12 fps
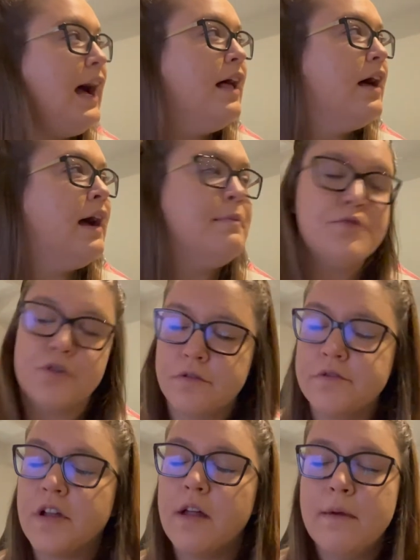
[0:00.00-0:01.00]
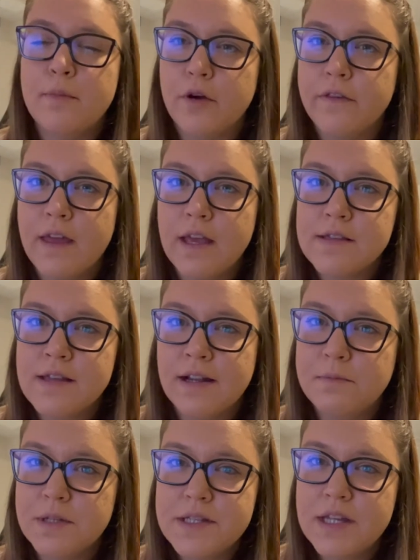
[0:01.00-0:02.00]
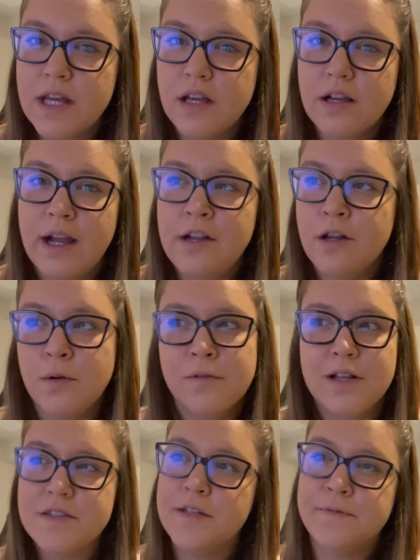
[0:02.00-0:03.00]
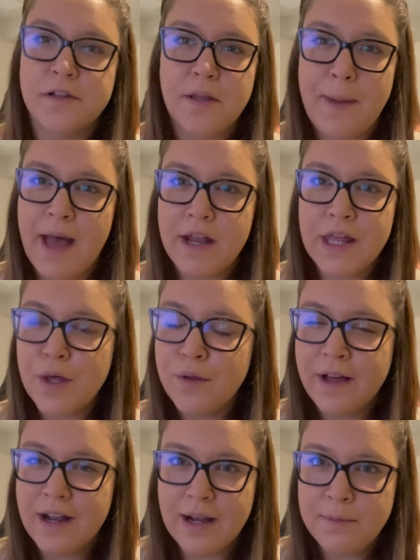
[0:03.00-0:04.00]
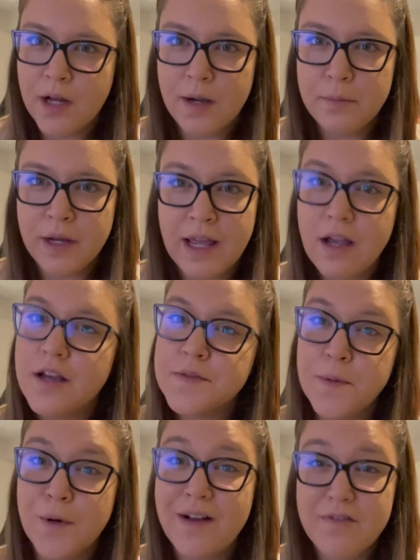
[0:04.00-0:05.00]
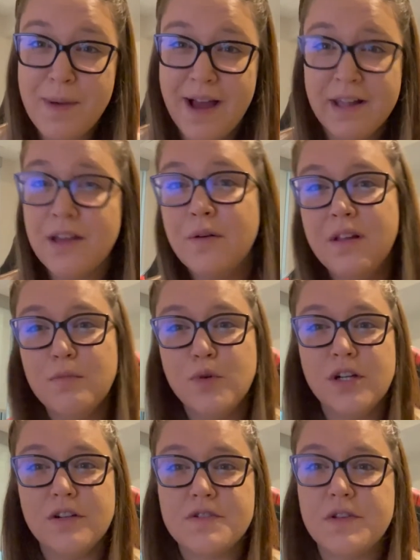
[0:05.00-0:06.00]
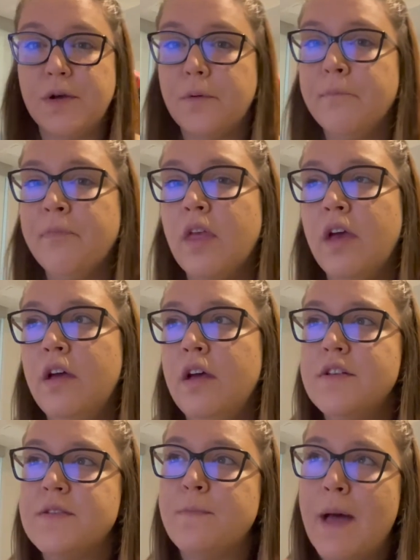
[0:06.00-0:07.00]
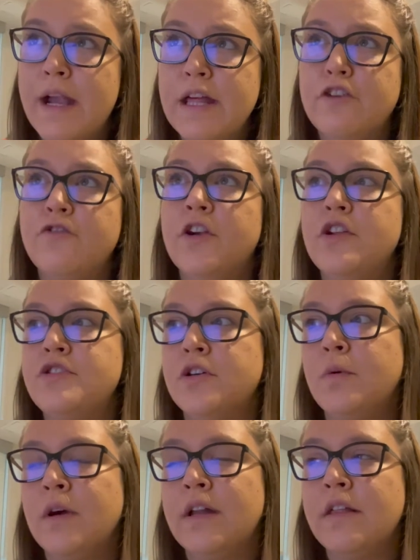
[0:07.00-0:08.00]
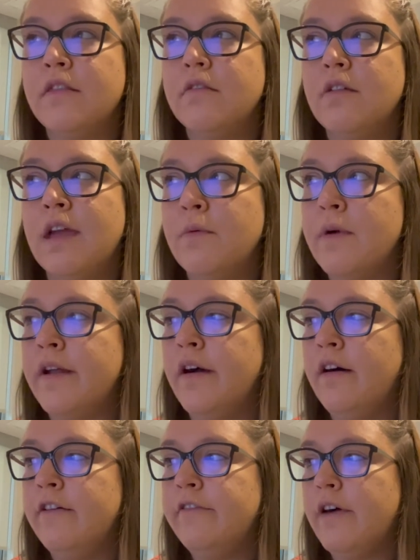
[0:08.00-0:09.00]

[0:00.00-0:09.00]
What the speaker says: I'm sure there's gonna be more things that I'm listing. I know we've got stuff on the patio that I'm not bringing because we won't have a patio anymore. So some patio furniture we're gonna get rid of.